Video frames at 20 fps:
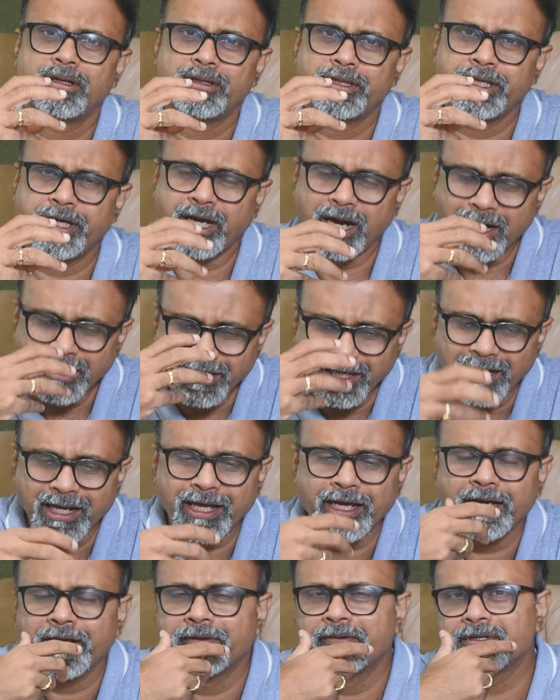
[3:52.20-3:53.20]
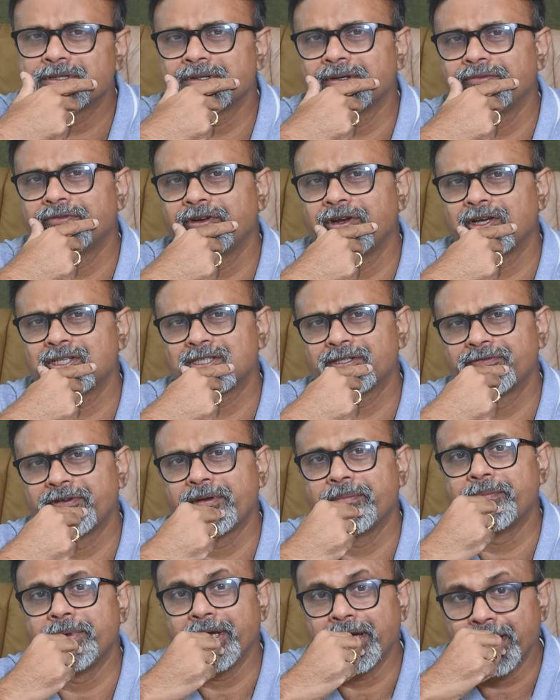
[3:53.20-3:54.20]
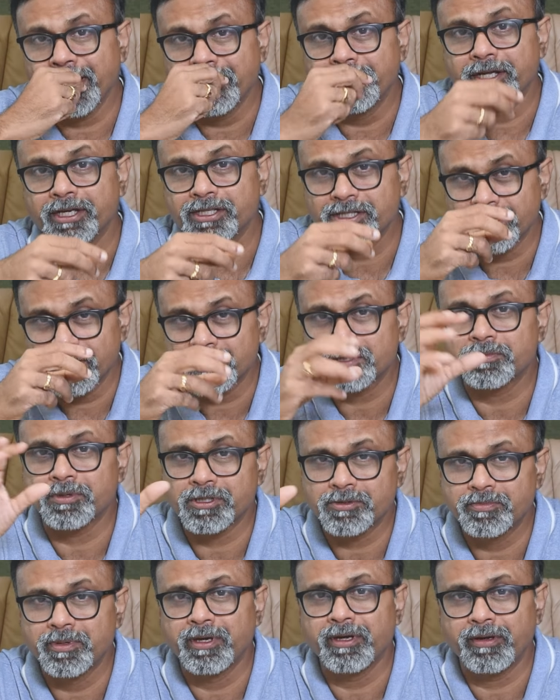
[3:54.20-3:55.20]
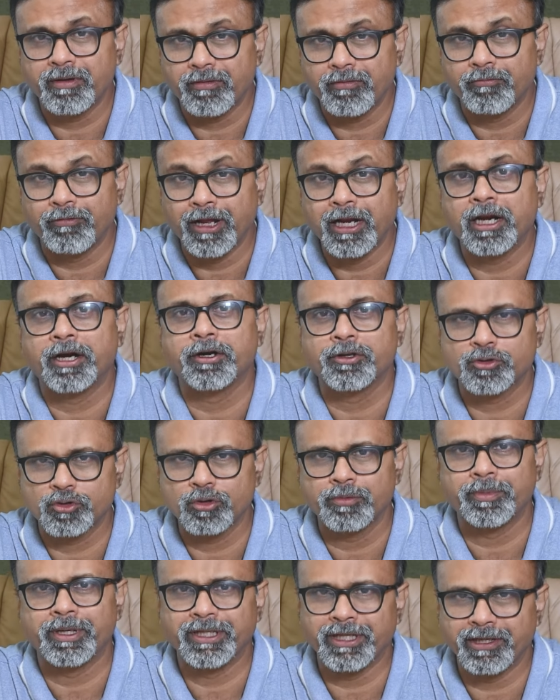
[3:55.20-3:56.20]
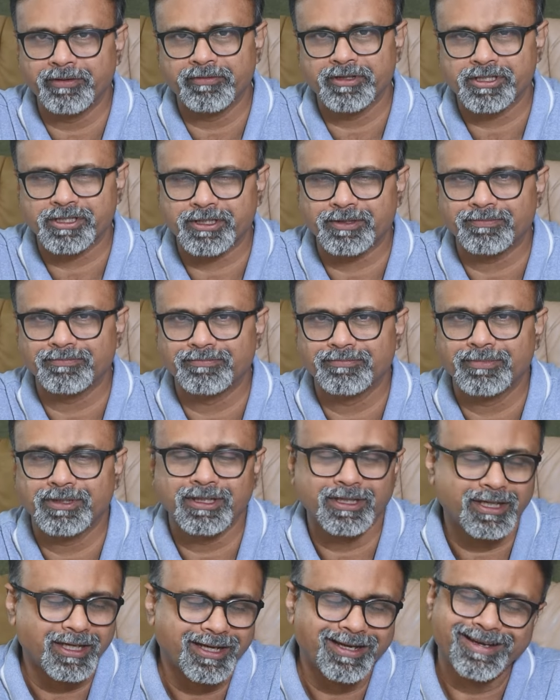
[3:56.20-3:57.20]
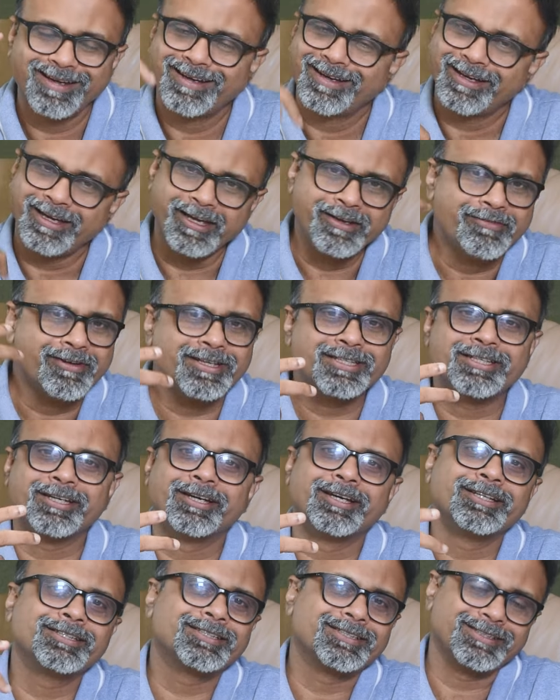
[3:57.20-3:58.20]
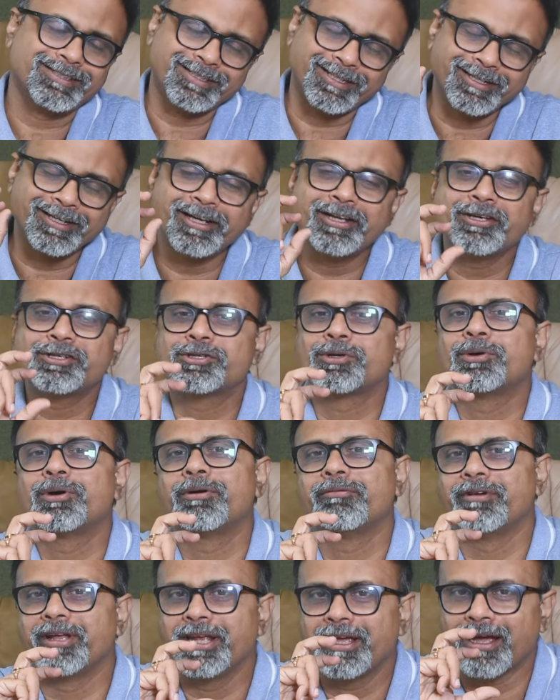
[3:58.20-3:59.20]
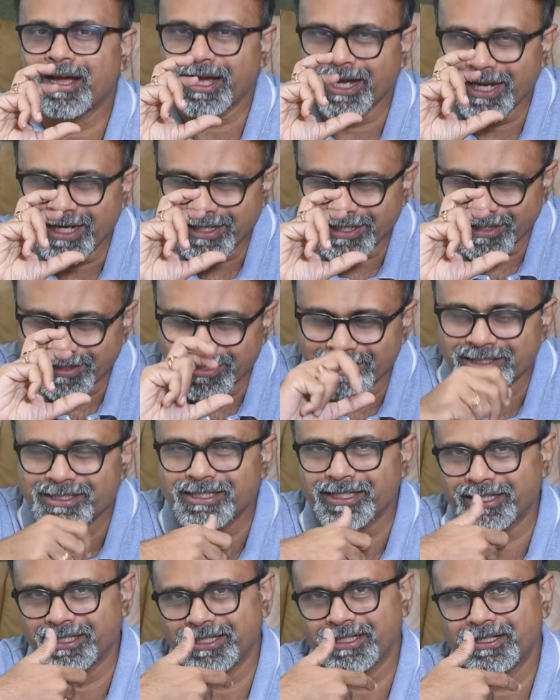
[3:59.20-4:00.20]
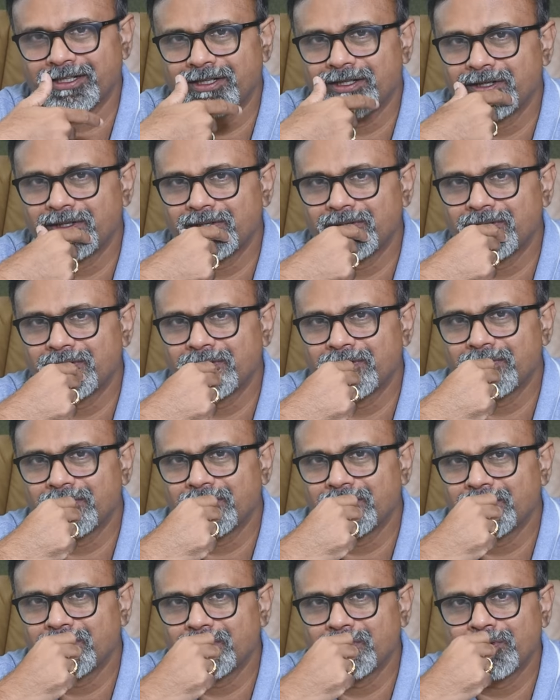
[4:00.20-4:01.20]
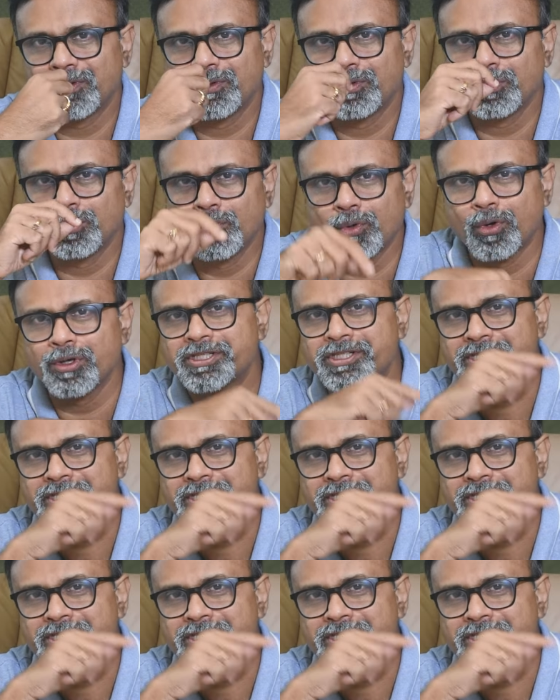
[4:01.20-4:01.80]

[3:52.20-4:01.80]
The underlying investment philosophy behind decisions must be well understood by the investor. Investors generally show a very high tendency to go